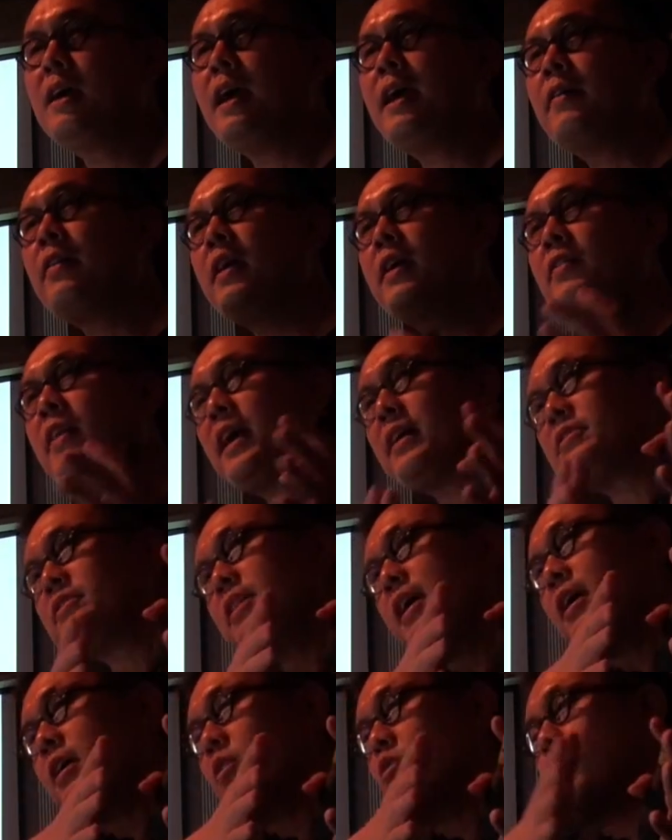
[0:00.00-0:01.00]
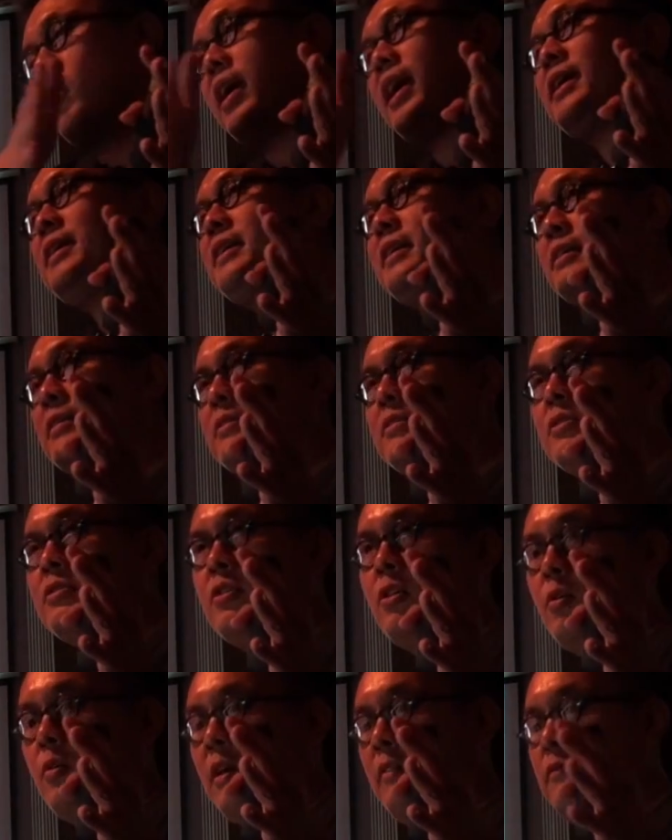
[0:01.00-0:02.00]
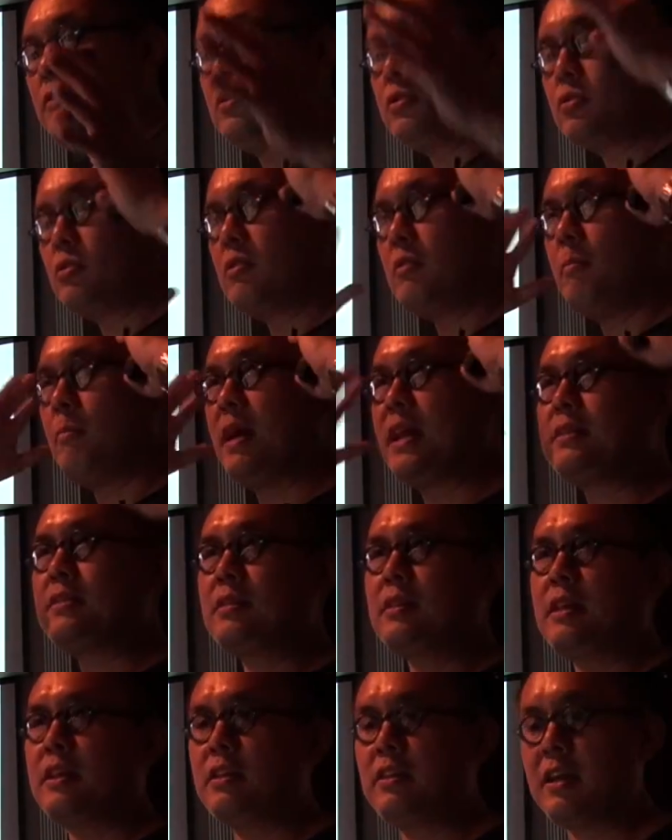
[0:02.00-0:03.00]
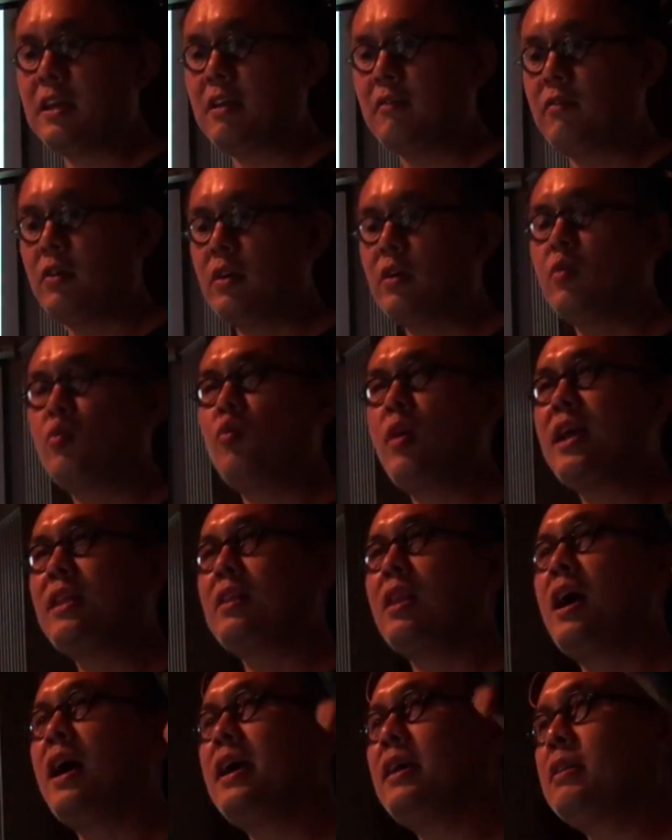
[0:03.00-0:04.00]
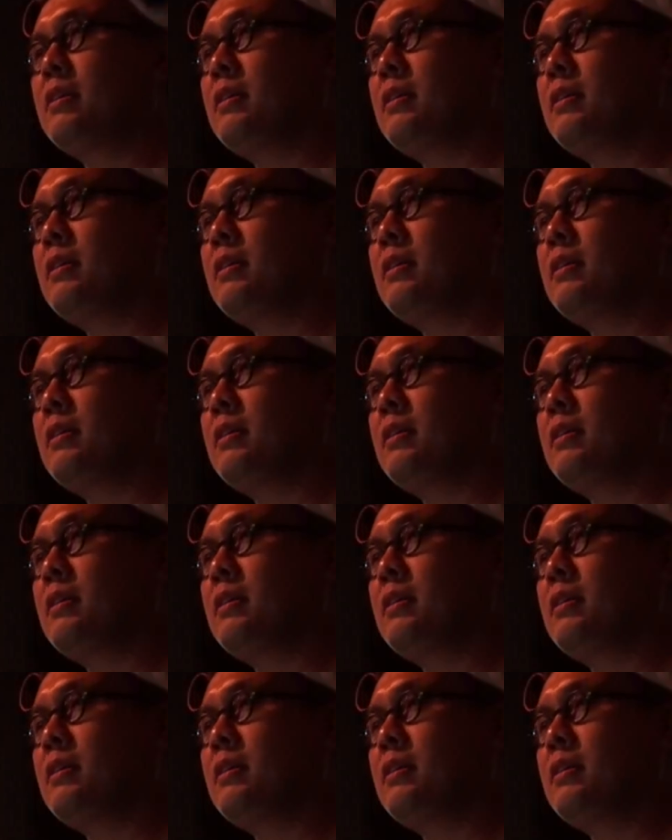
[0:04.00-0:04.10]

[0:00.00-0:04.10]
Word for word: And, and that's that gradient. So if you sort of mentally think of it in red light,